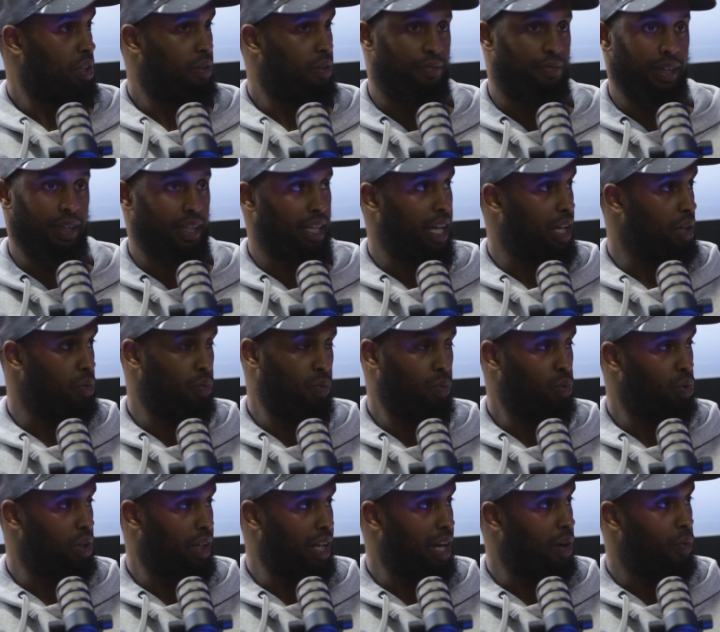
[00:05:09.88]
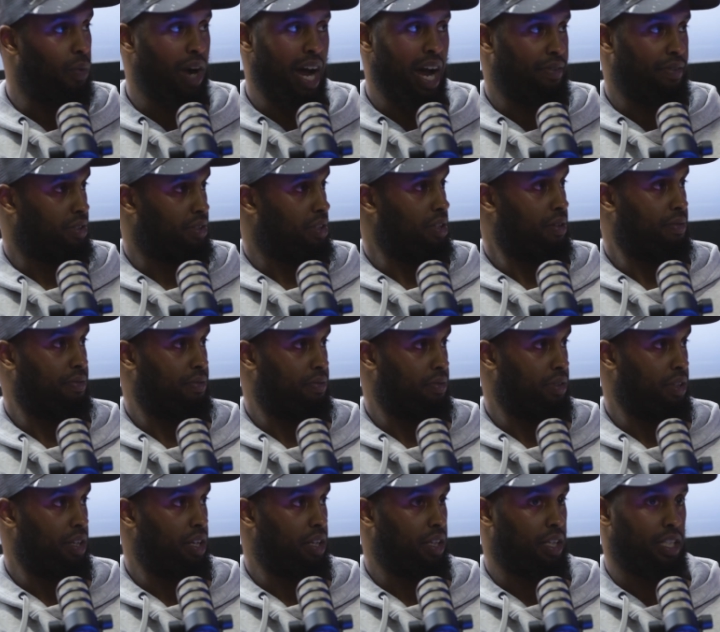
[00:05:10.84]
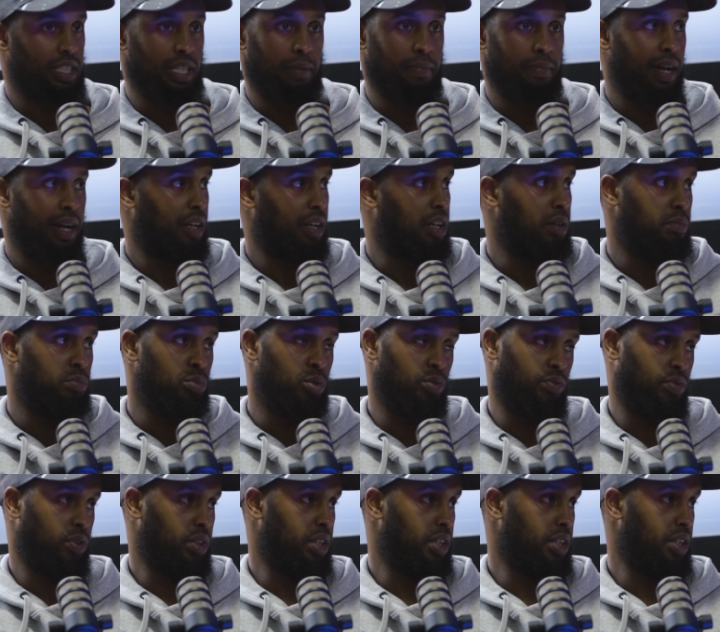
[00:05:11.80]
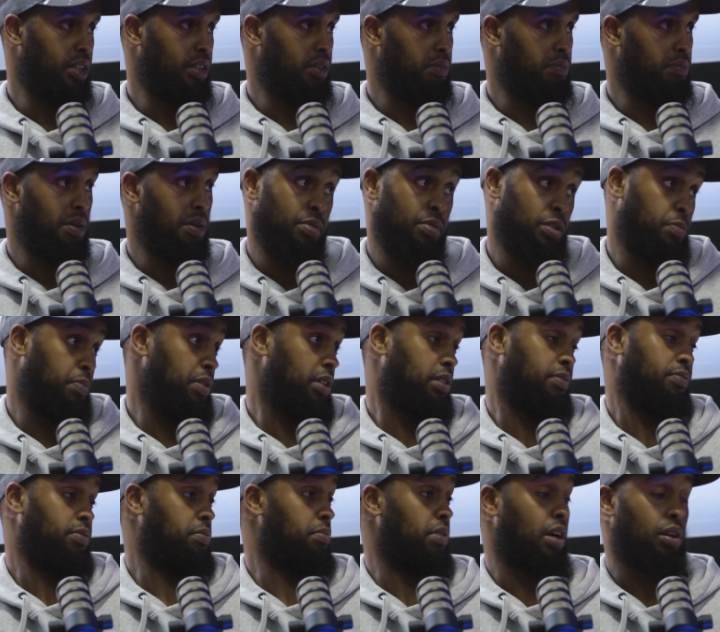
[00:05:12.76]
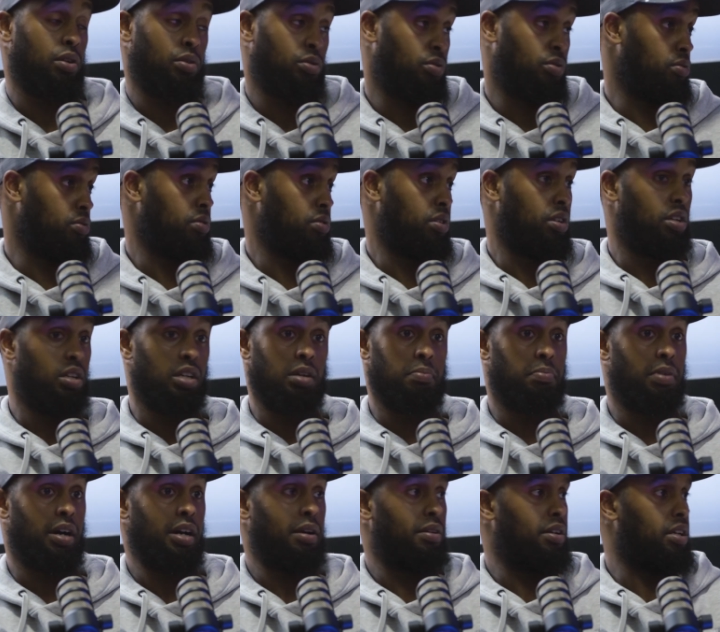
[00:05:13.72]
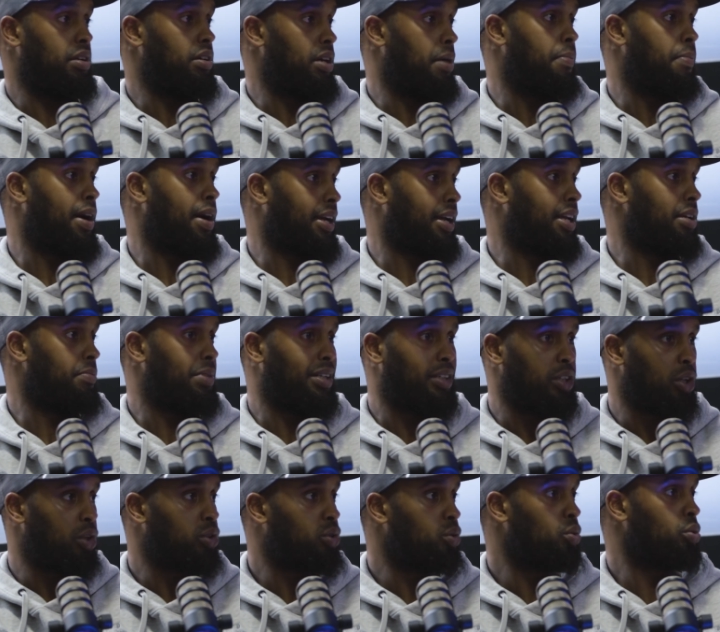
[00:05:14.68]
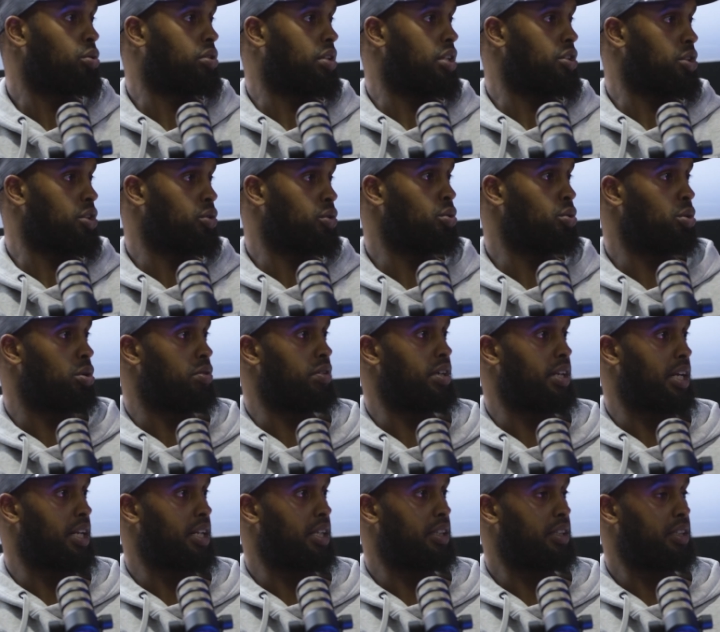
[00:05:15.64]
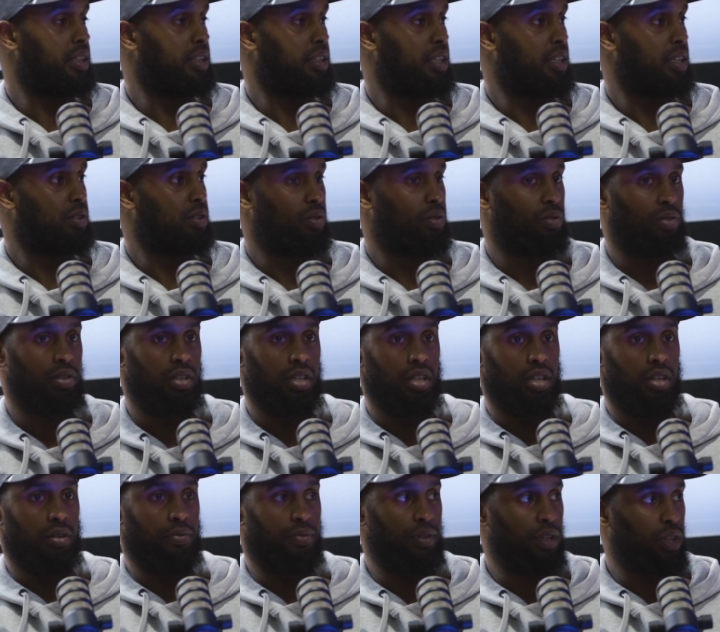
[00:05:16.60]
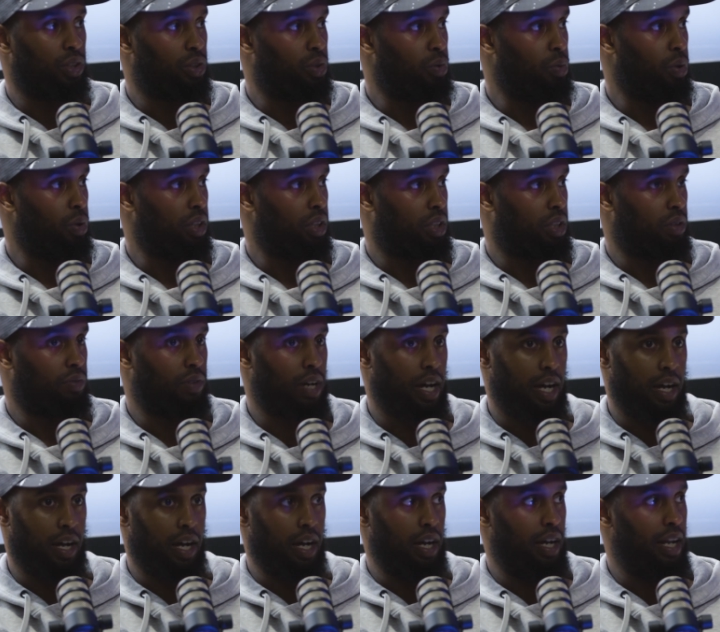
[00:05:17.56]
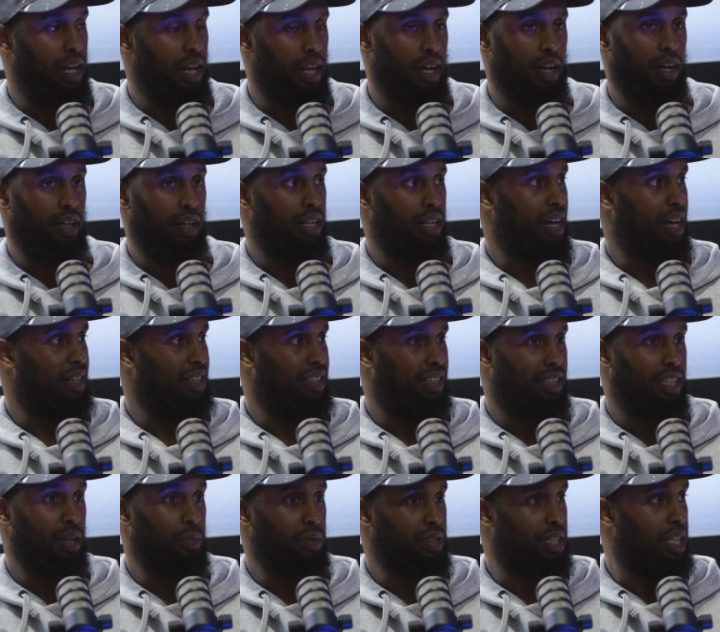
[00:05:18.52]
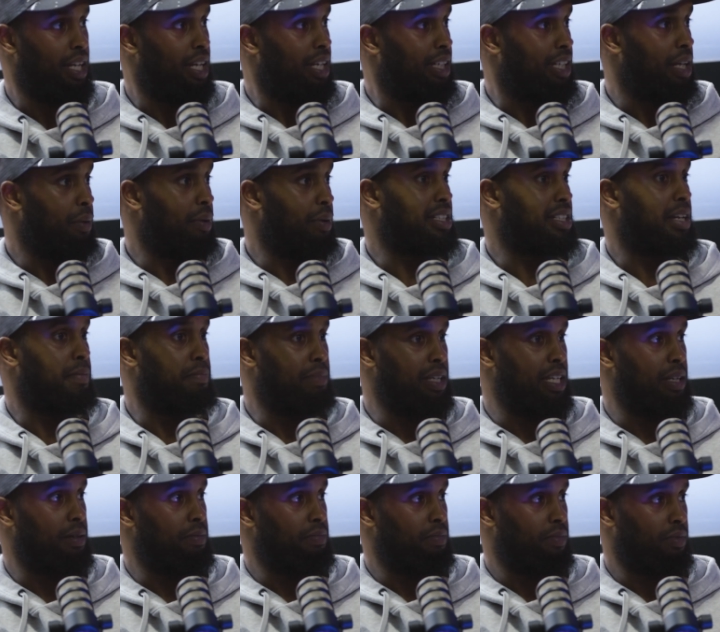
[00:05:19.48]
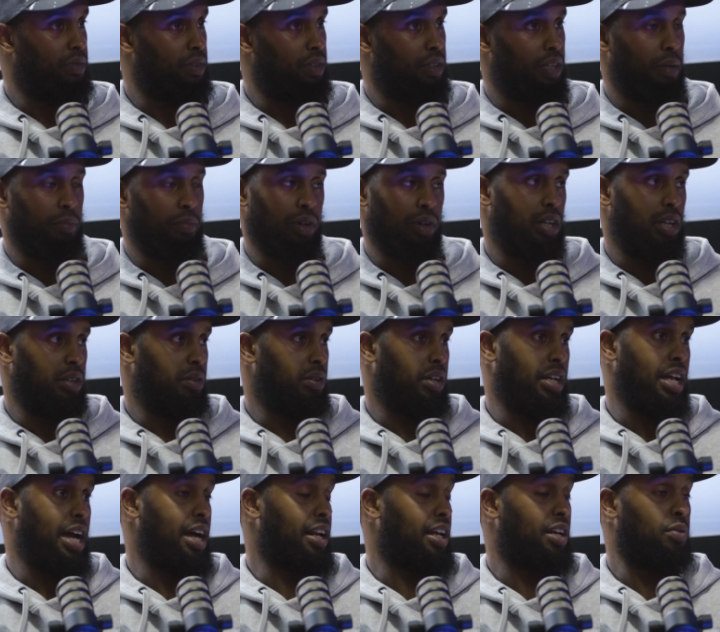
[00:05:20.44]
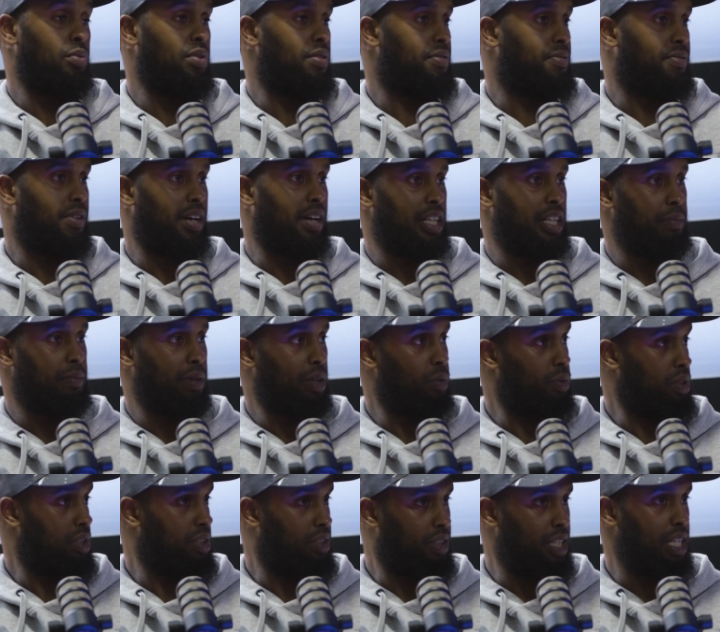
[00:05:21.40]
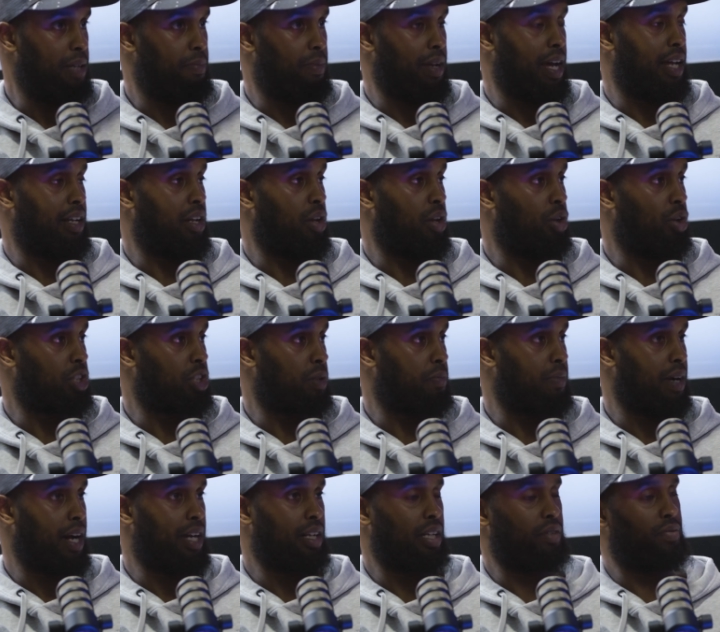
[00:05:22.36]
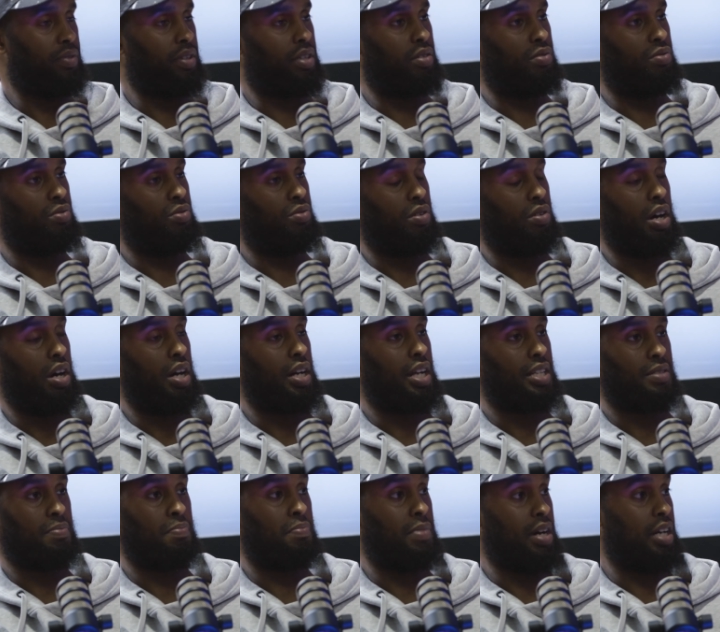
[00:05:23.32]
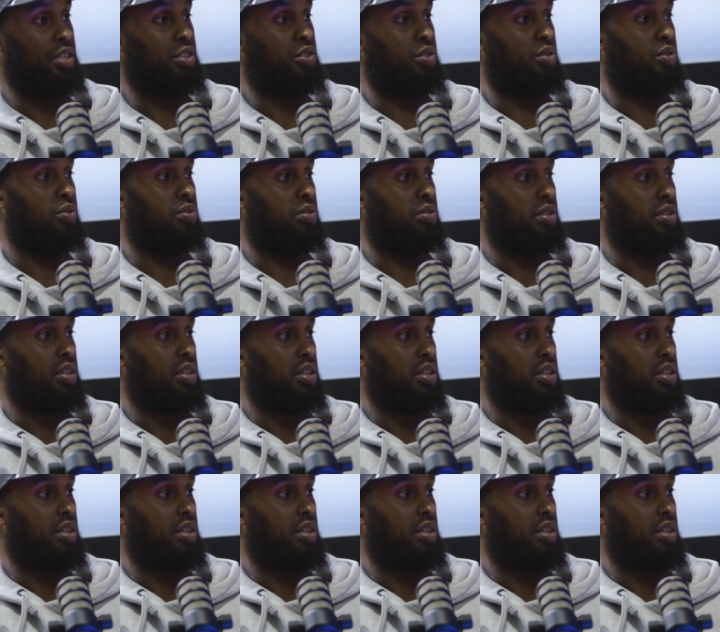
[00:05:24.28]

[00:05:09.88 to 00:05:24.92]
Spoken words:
Forget all of that wife stuff, yeah? Because a man can move on in it. Maybe speaking for me, I don't know. But a man, but your daughter's your daughter in at the end of the day. So for your daughter to write a letter, like there was a meme. I'm not gonna act like it weren't funny, but it was deep. Like the logic behind us, thinking, raw, that's mad, you know.